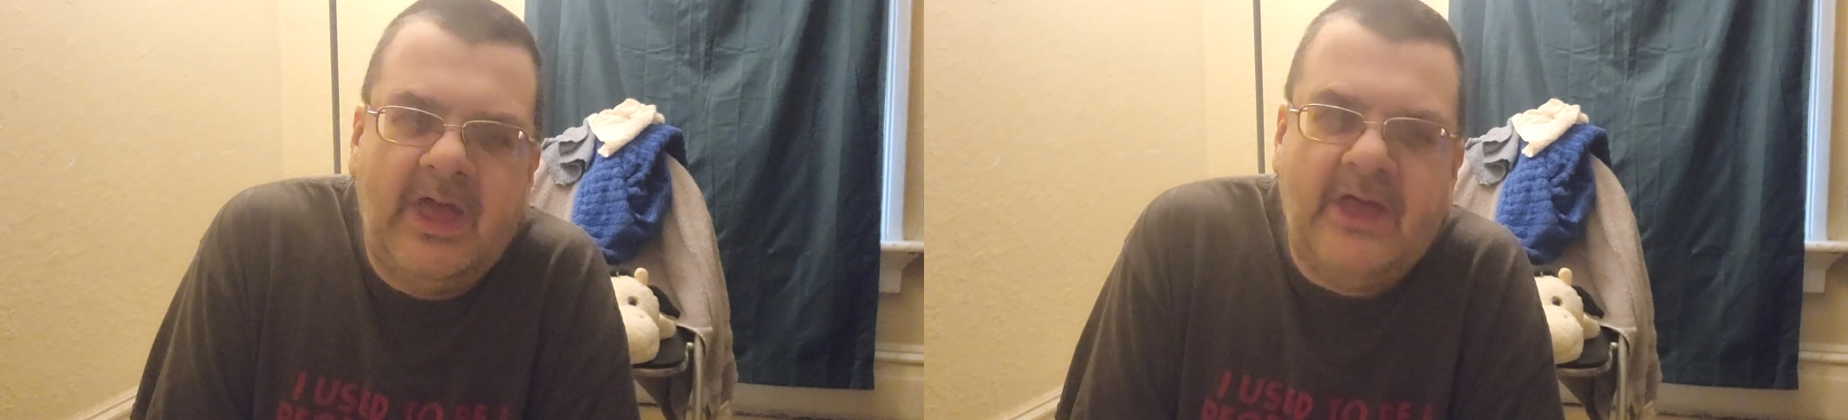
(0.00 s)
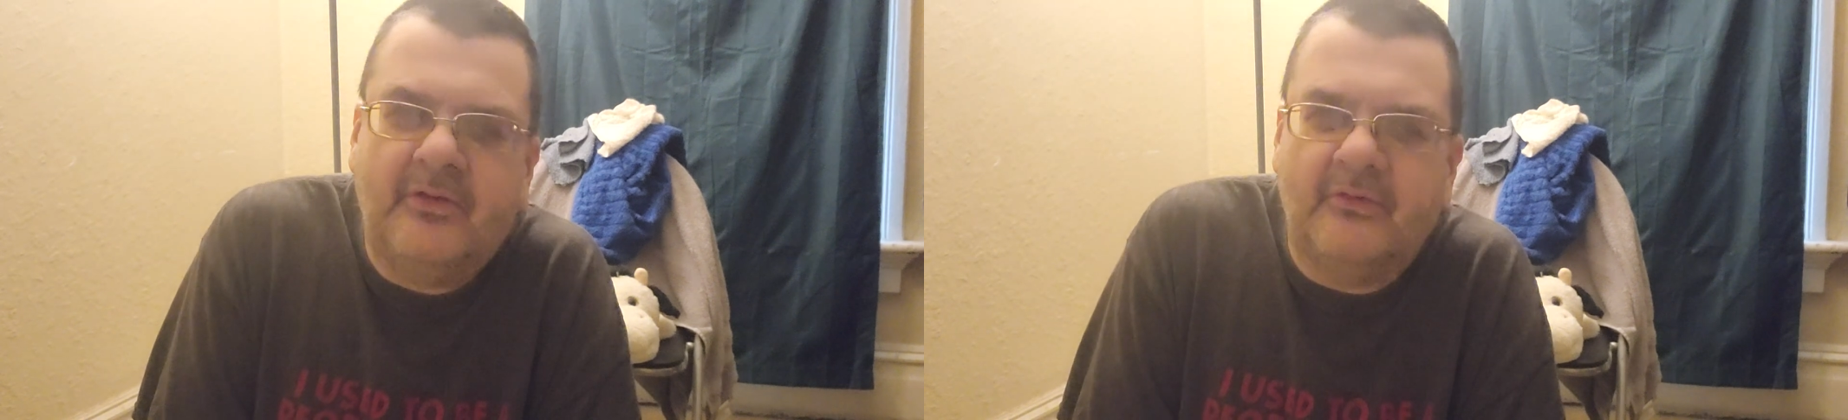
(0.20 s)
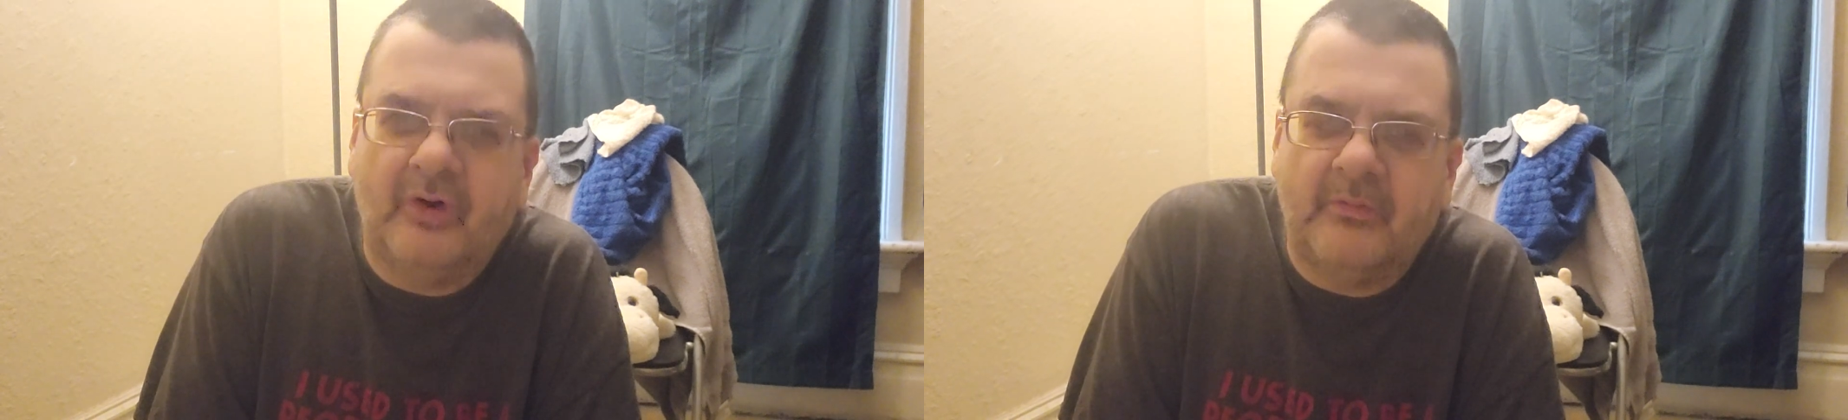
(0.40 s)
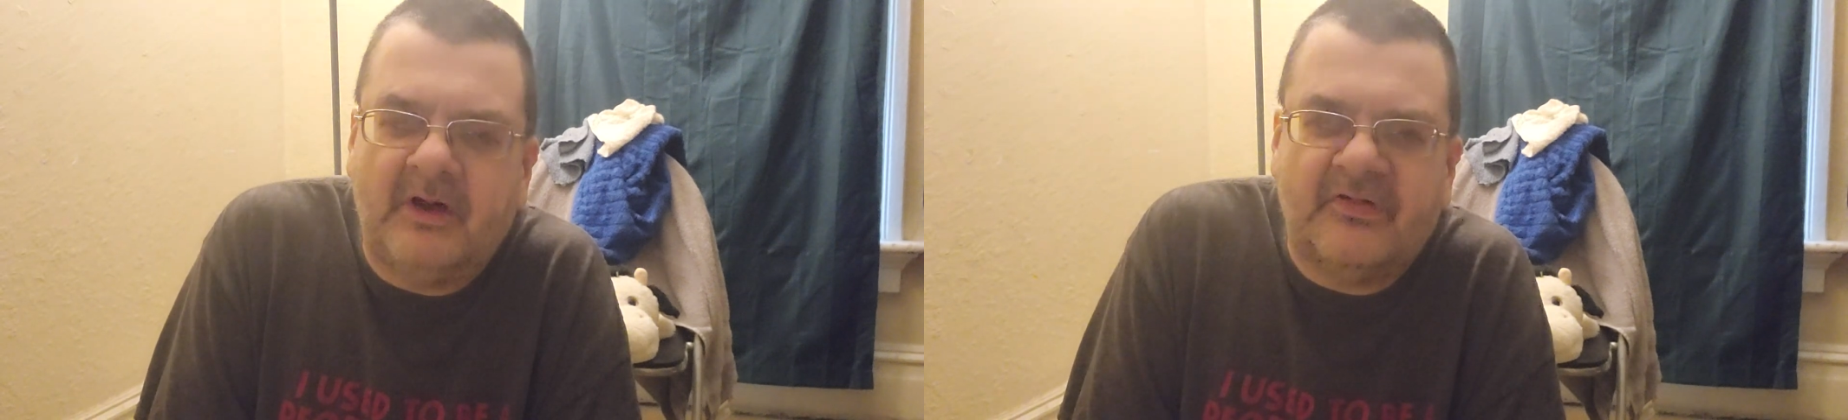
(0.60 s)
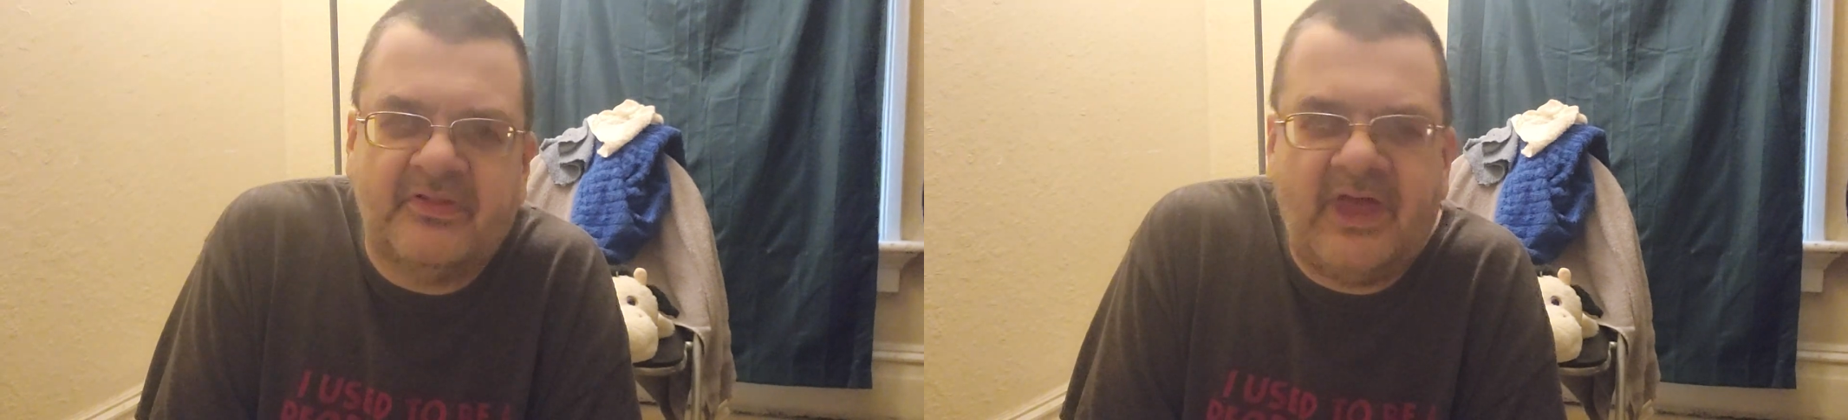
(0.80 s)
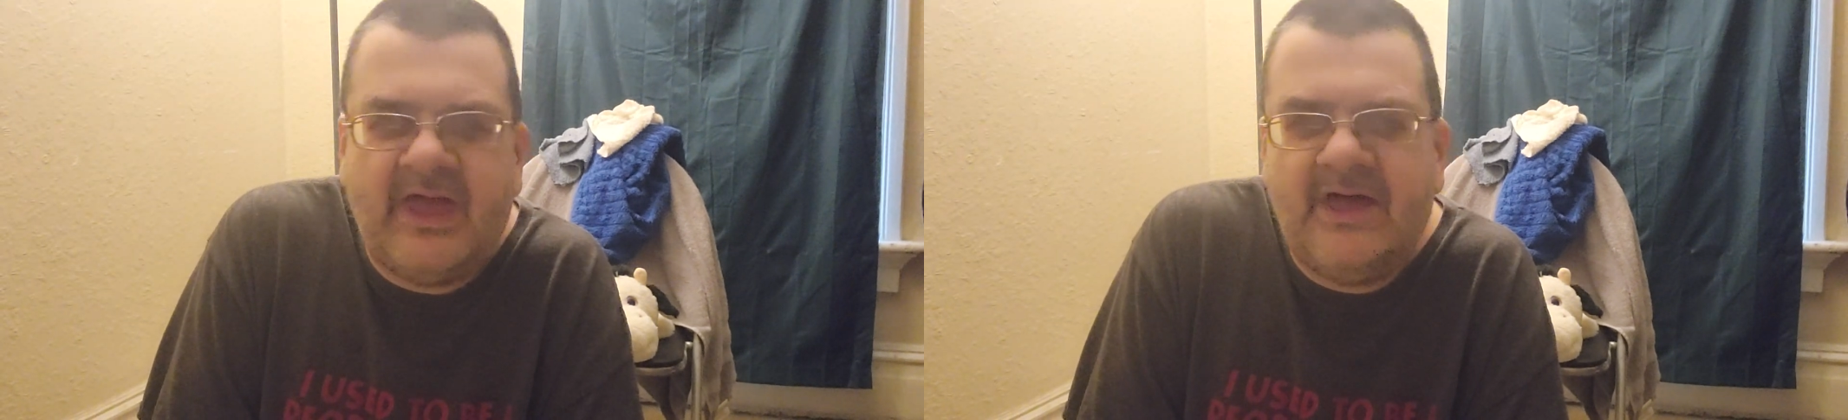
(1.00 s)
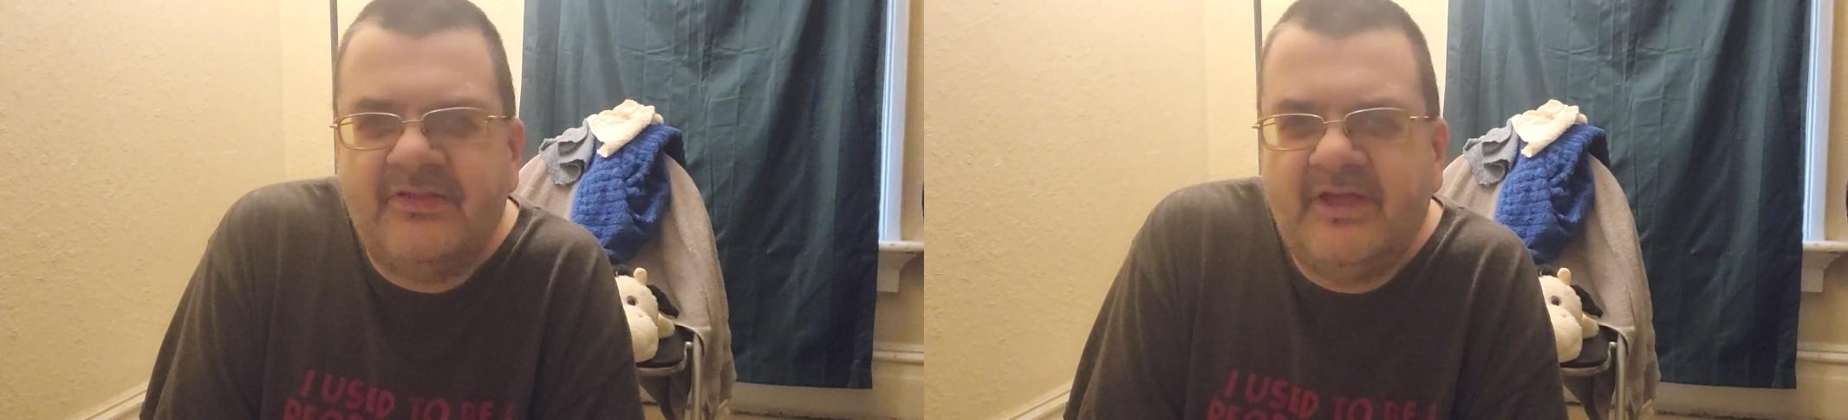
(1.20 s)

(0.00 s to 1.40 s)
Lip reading: I don't know about that.